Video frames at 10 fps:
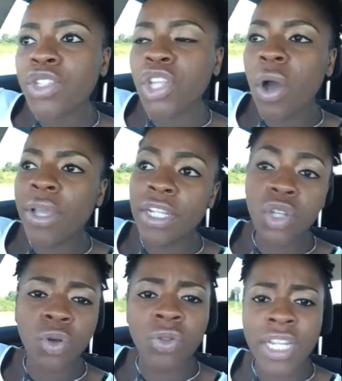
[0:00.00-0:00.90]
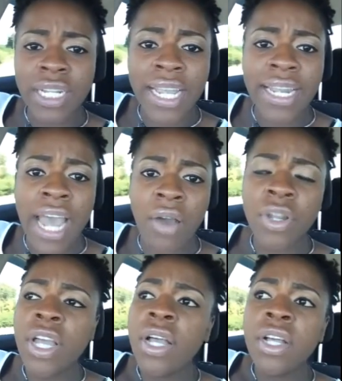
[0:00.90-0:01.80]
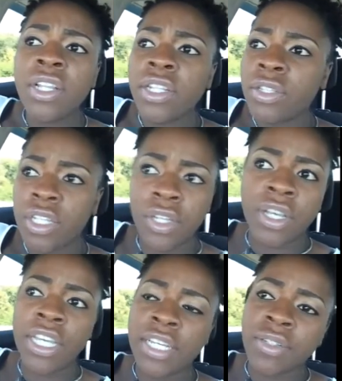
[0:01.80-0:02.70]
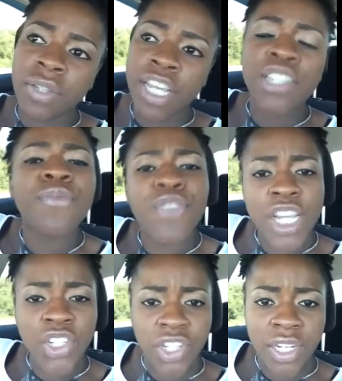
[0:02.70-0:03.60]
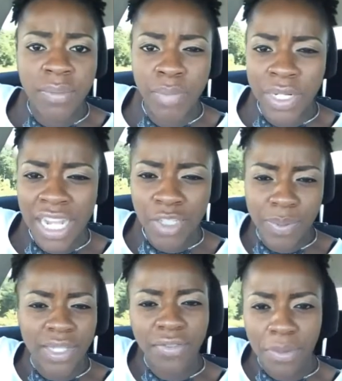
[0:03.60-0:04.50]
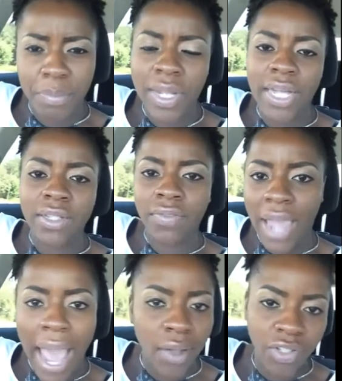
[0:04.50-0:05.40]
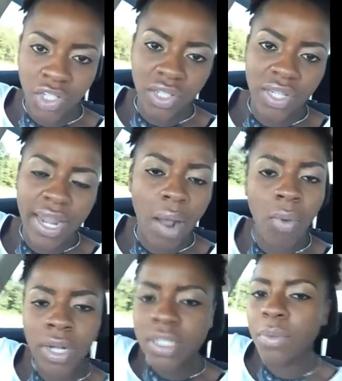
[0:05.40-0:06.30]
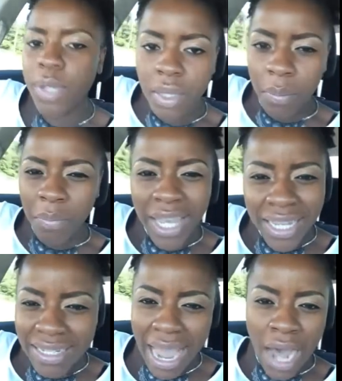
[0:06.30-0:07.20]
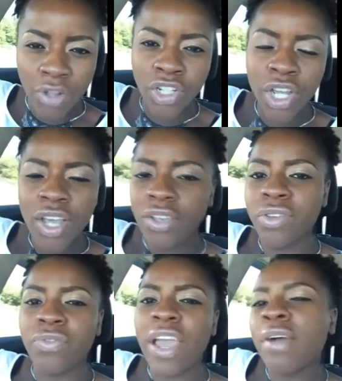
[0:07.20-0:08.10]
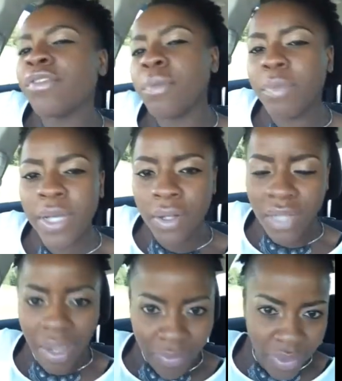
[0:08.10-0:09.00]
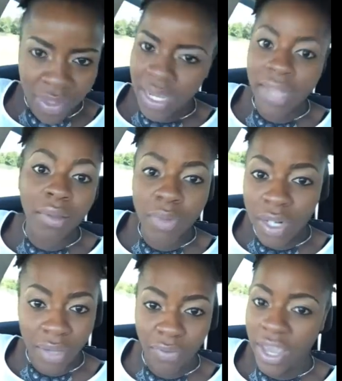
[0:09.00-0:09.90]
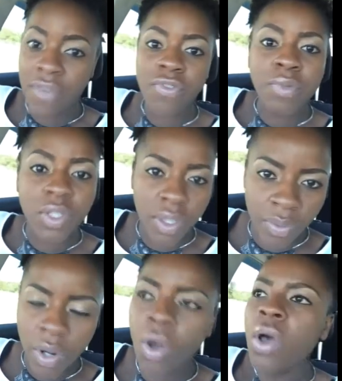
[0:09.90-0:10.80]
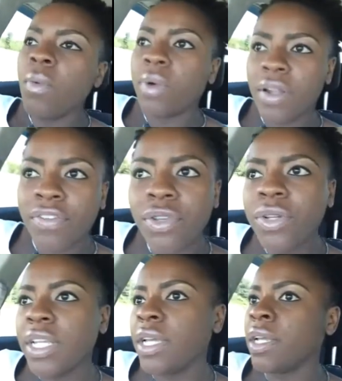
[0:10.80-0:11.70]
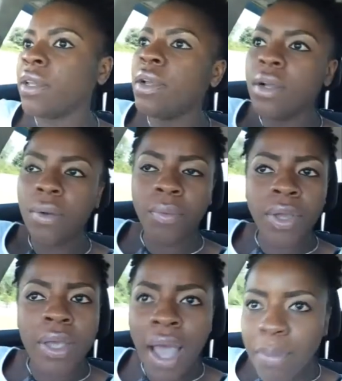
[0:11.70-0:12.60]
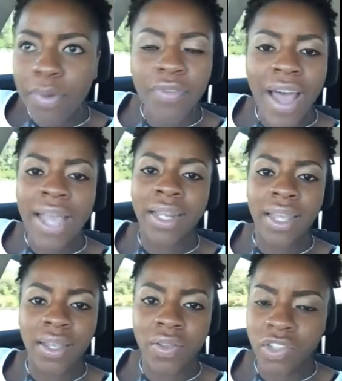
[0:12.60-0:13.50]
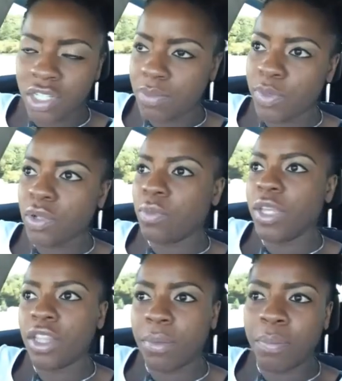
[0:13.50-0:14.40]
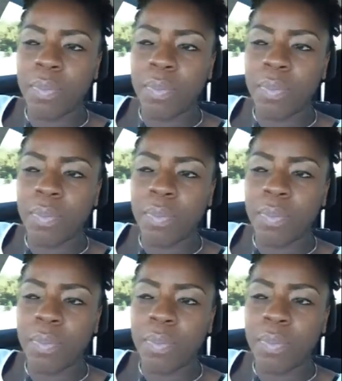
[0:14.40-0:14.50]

So he laid out to his vision, but not specific plans of the house. He just said, I want it to be the biggest house you've ever built. He had the money for every material, whatever you need, where I'm providing, just build me the